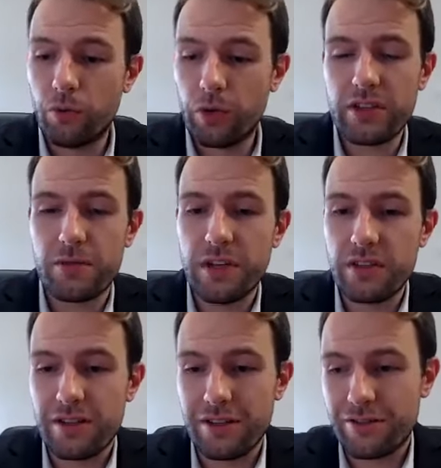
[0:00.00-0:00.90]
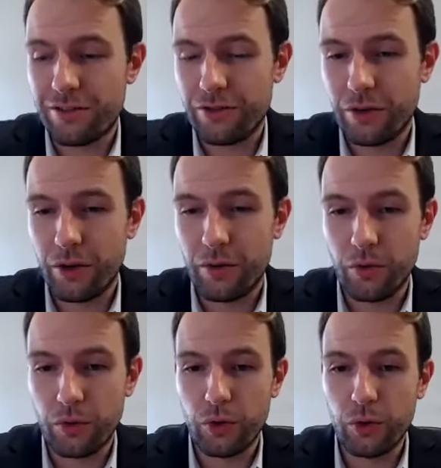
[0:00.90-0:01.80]
what this means is, you know,
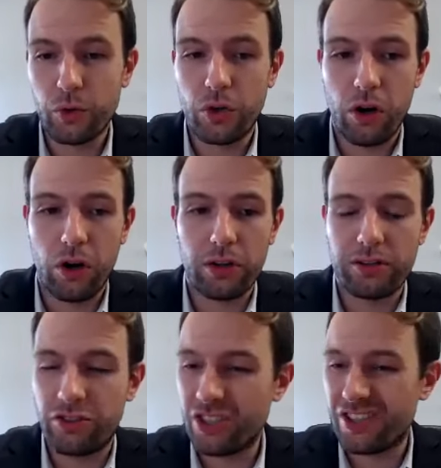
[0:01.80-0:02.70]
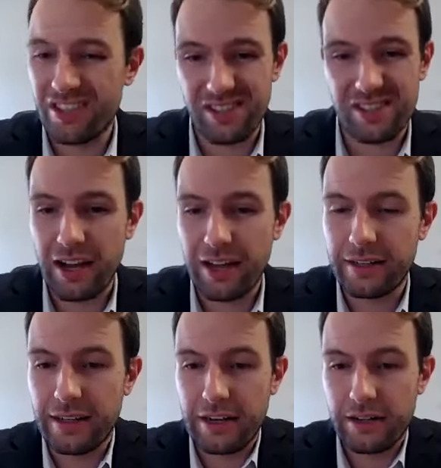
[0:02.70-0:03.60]
you can't just
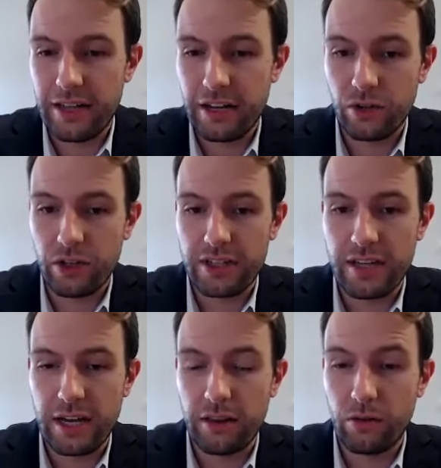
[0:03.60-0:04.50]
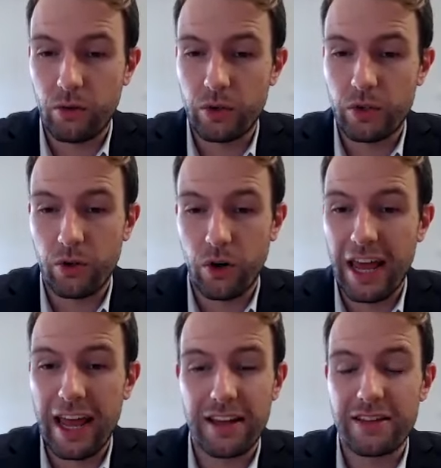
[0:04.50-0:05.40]
decide that you're going to take the law into your own
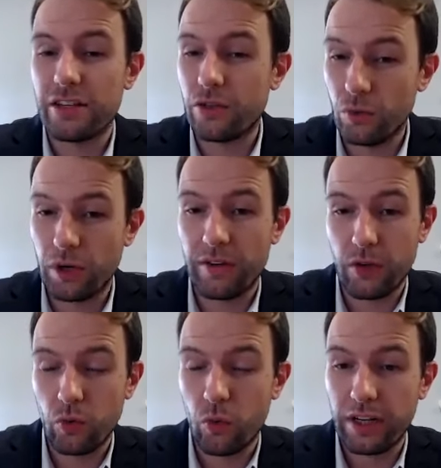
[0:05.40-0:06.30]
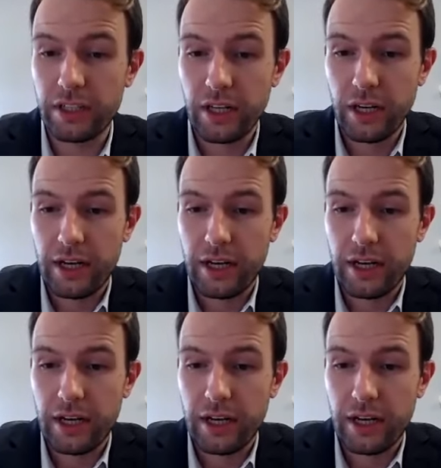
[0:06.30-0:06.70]
hands and do whatever you want.